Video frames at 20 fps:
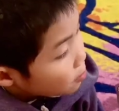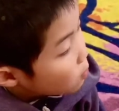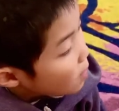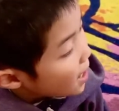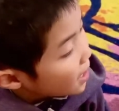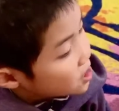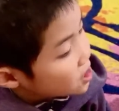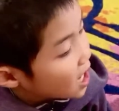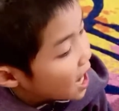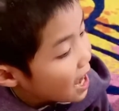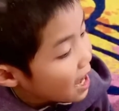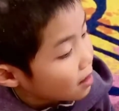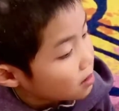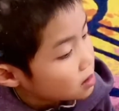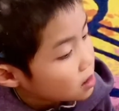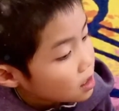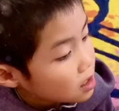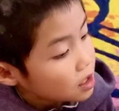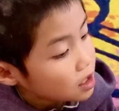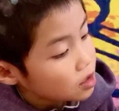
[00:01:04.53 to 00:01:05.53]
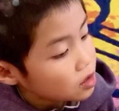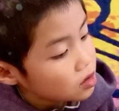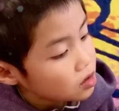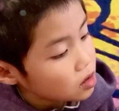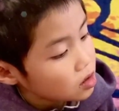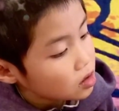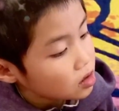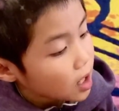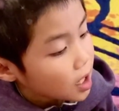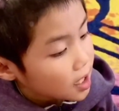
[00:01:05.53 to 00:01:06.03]
Watch out! The
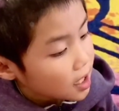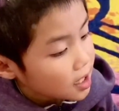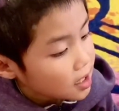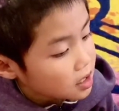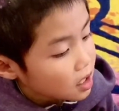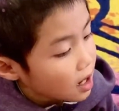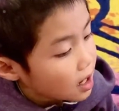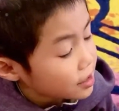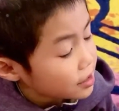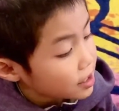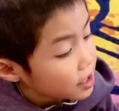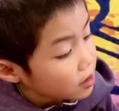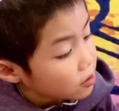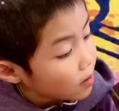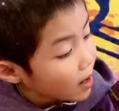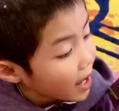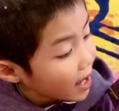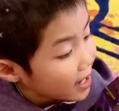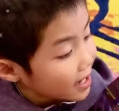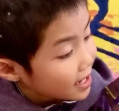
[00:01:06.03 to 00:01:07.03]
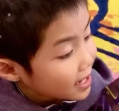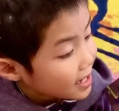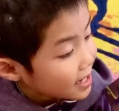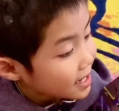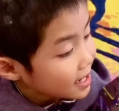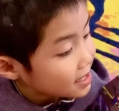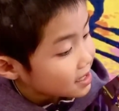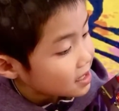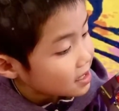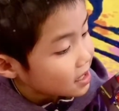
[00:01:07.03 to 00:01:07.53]
crew is on their way.
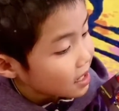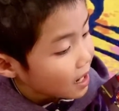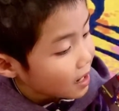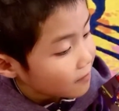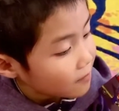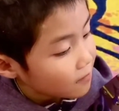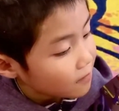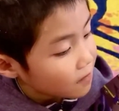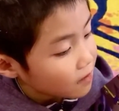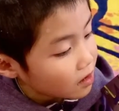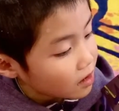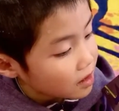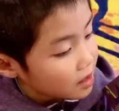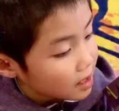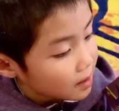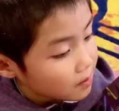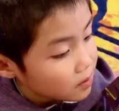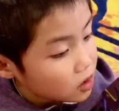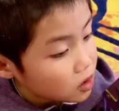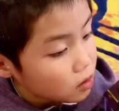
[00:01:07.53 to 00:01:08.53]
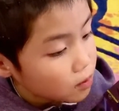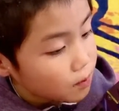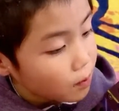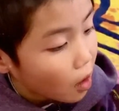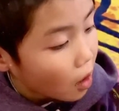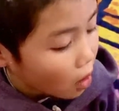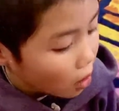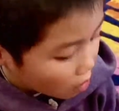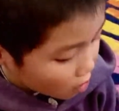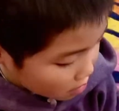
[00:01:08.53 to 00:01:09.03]
It's time for them to
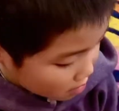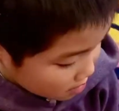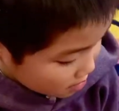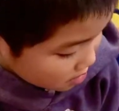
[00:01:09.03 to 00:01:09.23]
board.